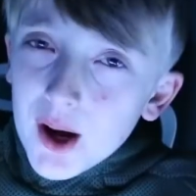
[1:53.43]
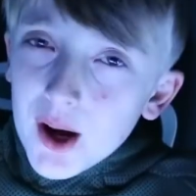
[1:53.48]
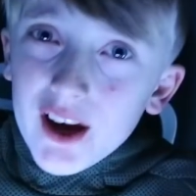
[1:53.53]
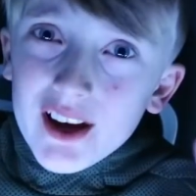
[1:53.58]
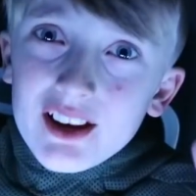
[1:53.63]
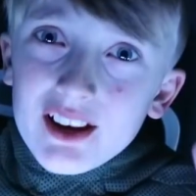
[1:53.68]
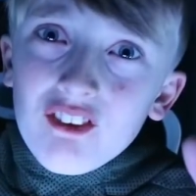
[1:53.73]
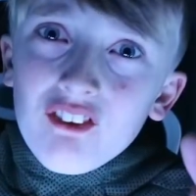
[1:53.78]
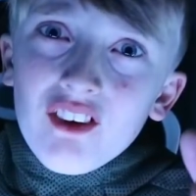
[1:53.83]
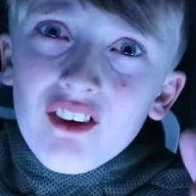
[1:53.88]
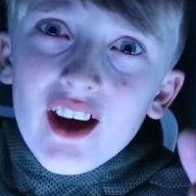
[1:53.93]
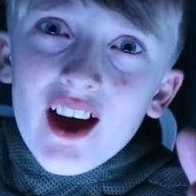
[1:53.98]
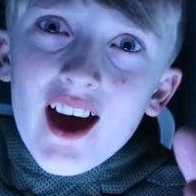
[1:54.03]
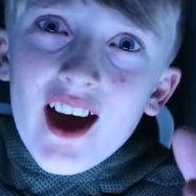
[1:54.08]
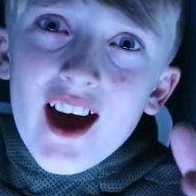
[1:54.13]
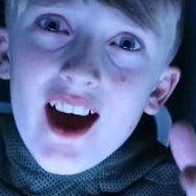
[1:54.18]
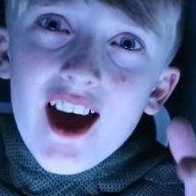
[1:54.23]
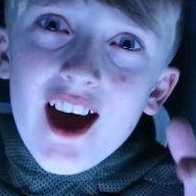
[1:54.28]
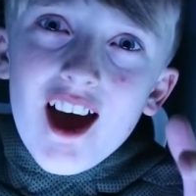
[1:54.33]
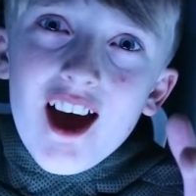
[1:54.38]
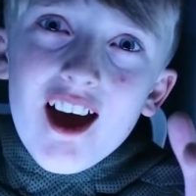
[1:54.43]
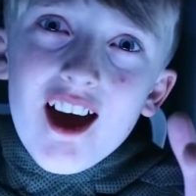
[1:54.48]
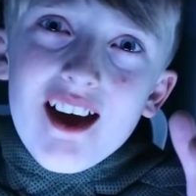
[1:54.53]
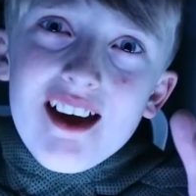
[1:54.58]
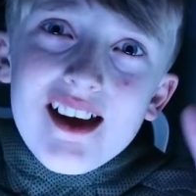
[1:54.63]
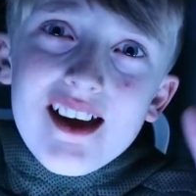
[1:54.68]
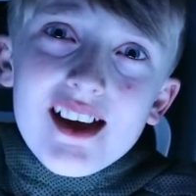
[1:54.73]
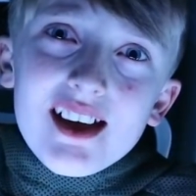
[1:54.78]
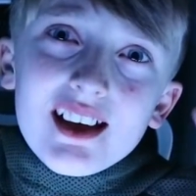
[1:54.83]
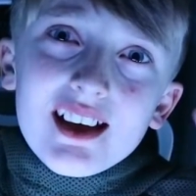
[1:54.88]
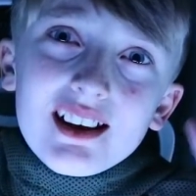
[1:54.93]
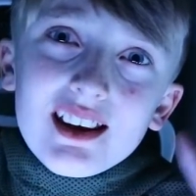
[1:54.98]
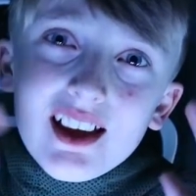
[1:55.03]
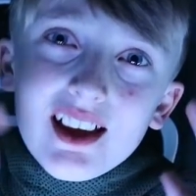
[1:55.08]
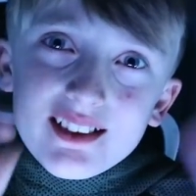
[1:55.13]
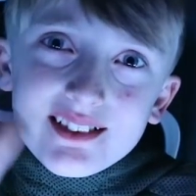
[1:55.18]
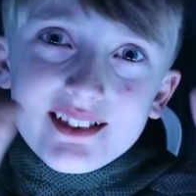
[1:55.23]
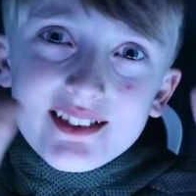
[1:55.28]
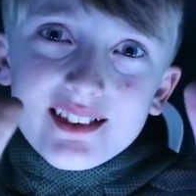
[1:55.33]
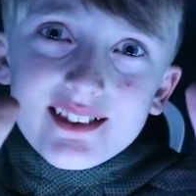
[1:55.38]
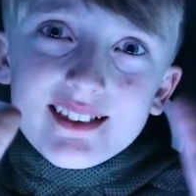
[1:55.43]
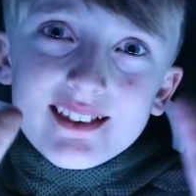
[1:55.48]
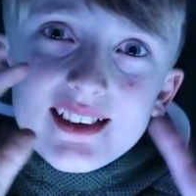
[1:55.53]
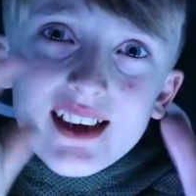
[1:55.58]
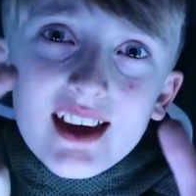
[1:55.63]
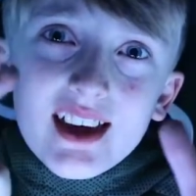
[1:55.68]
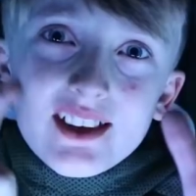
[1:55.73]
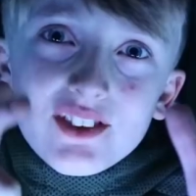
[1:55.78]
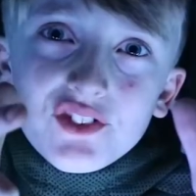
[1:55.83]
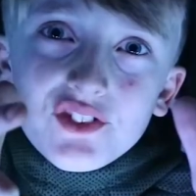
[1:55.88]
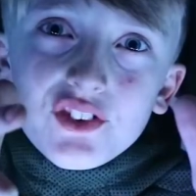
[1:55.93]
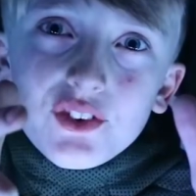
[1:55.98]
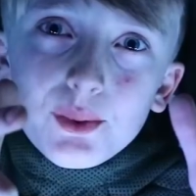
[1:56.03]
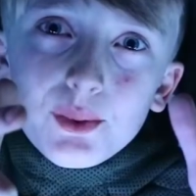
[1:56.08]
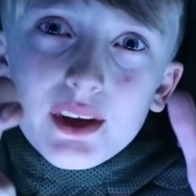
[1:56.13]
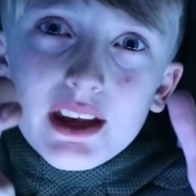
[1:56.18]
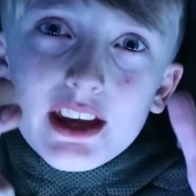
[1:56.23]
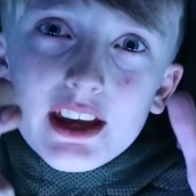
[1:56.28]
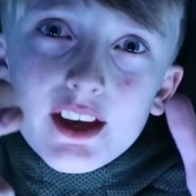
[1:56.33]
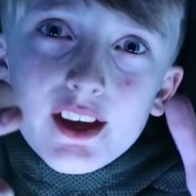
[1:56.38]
But anyway, let's get into it.